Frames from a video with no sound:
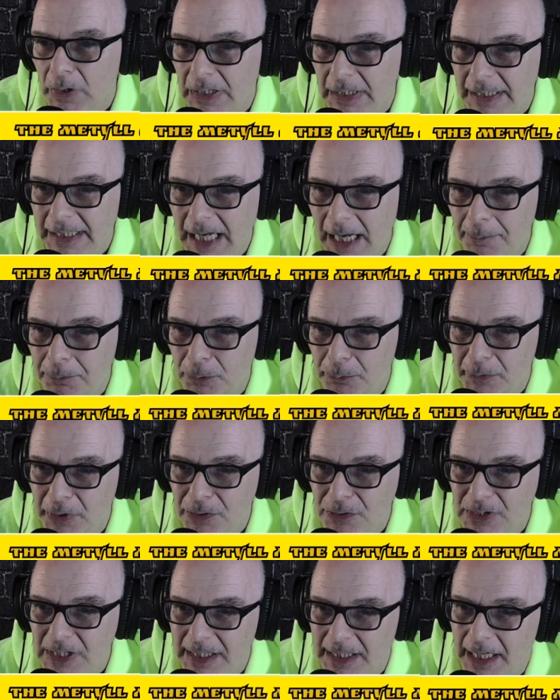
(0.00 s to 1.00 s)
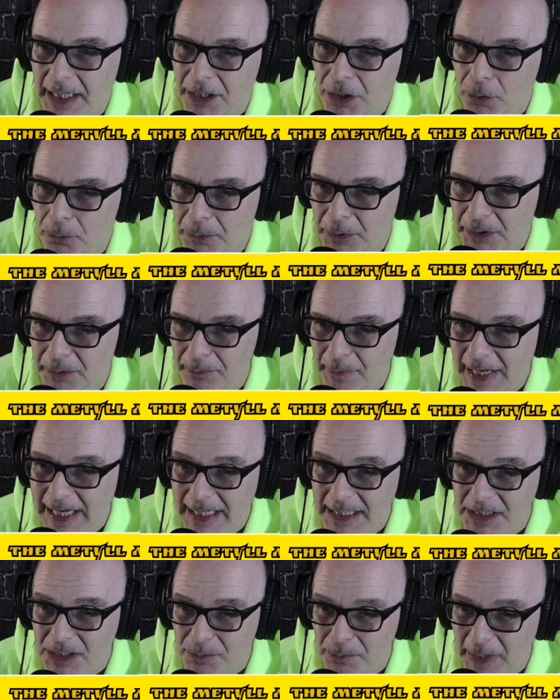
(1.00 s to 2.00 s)
In Apple Music, I open the
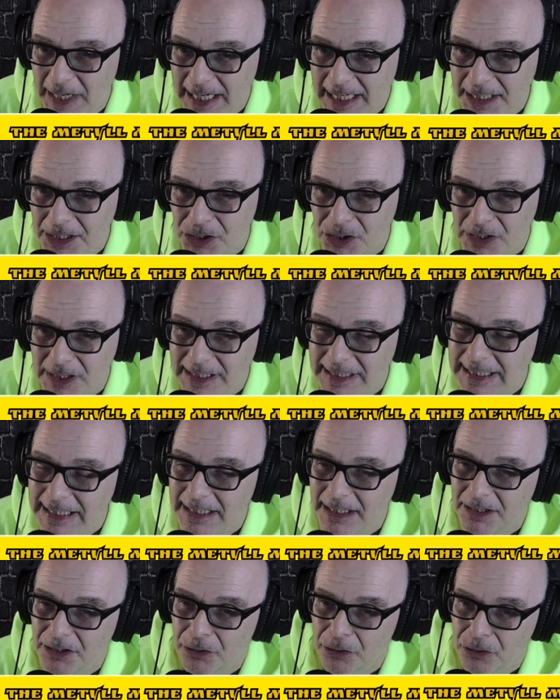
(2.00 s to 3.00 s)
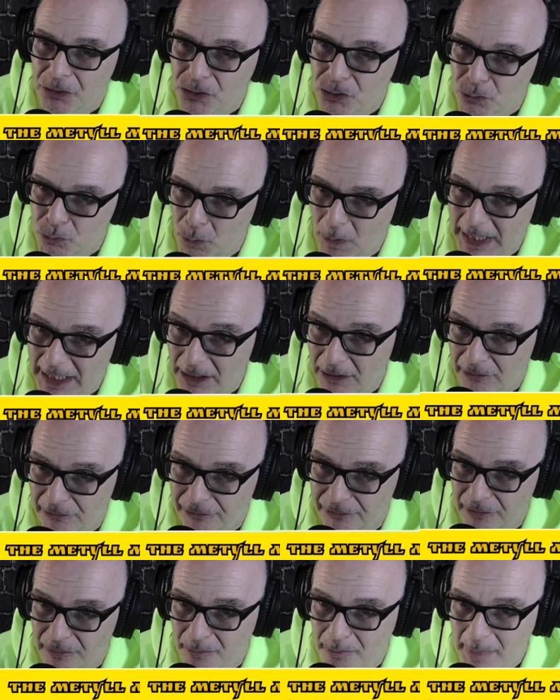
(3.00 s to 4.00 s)
band's page to see that there are
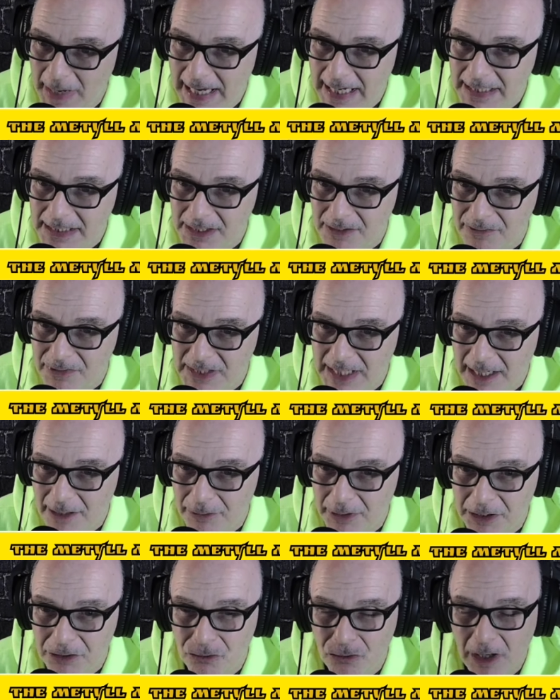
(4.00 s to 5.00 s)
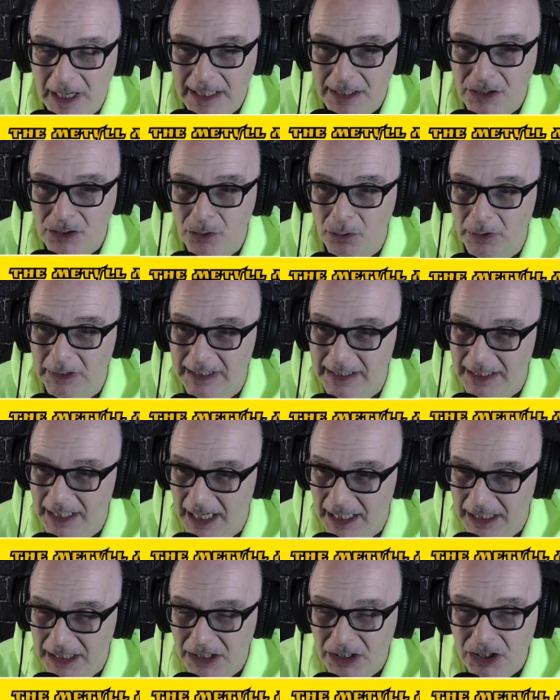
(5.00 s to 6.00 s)
12 massive sounding tracks totaling
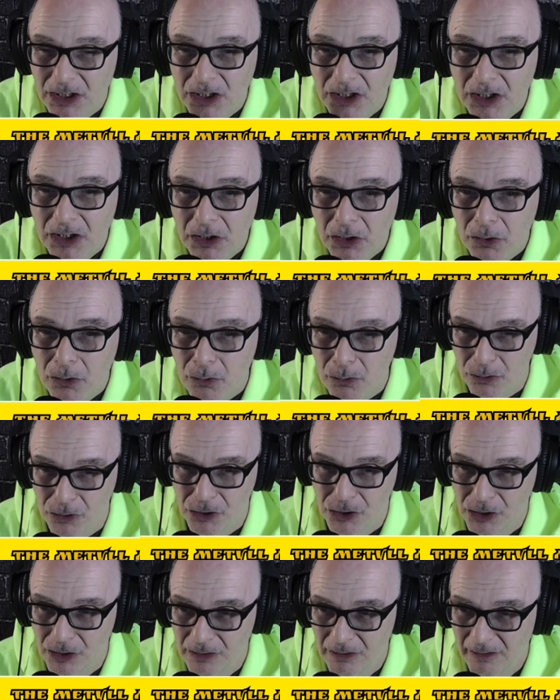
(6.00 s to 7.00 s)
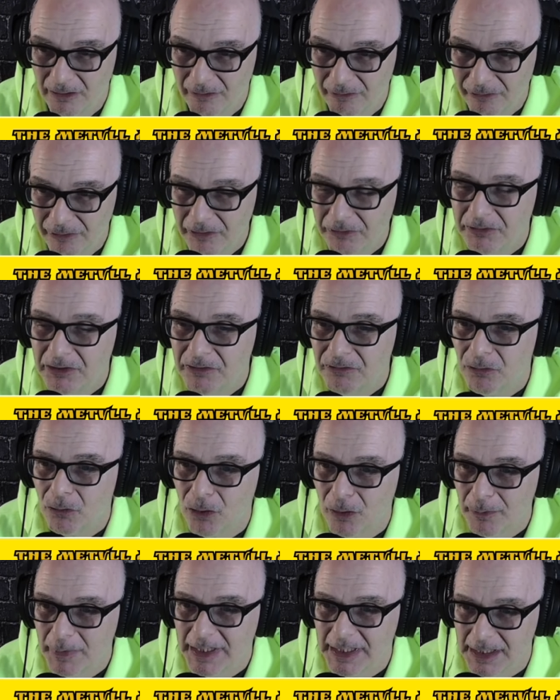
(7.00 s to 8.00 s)
a huge
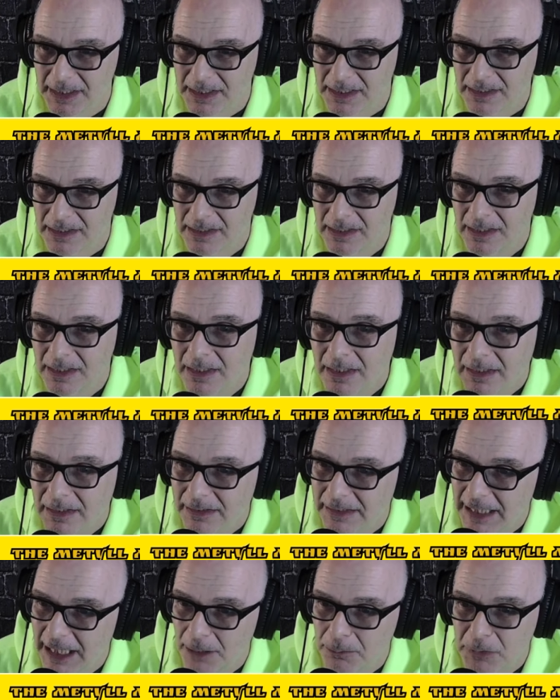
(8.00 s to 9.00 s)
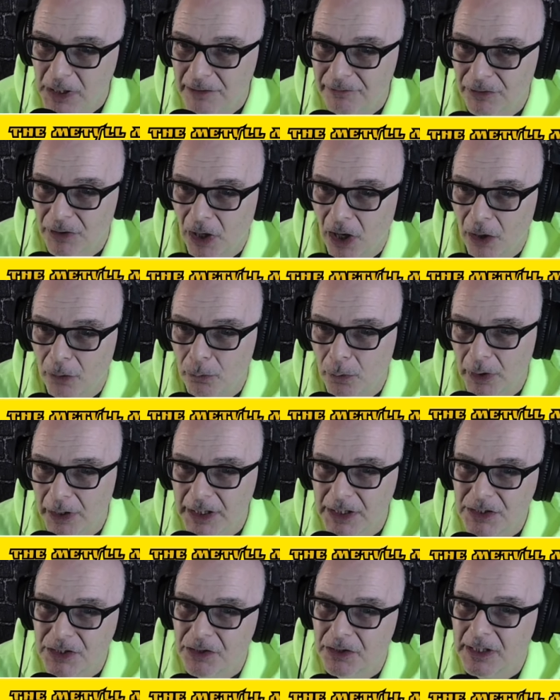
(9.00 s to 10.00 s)
54 minutes. The album cover
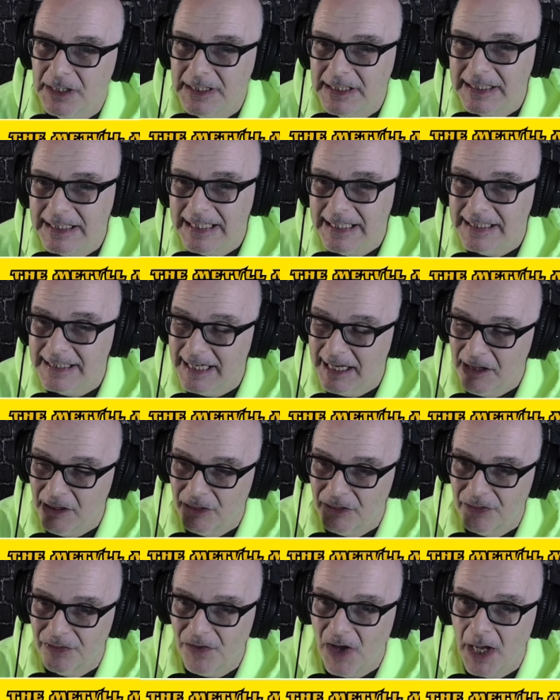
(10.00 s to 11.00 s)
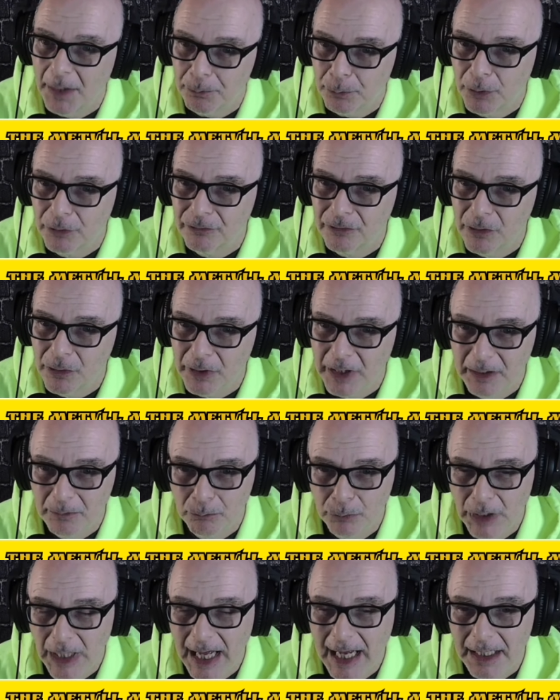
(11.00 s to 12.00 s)
artwork, as you can see, is a
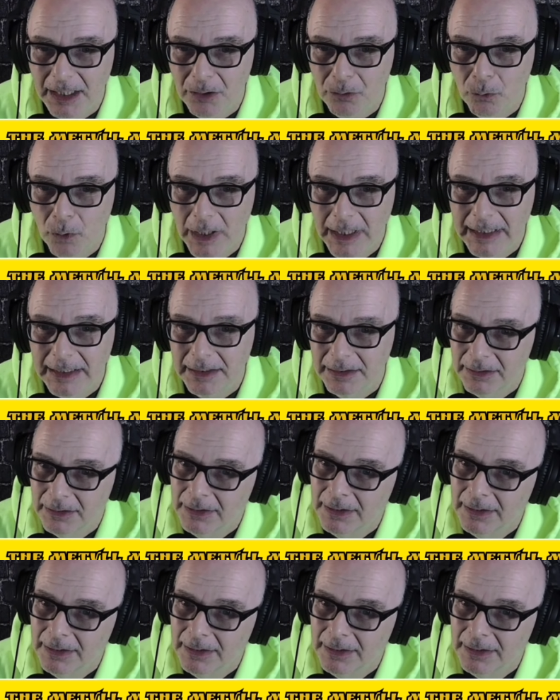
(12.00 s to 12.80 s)
thought-provoking black and white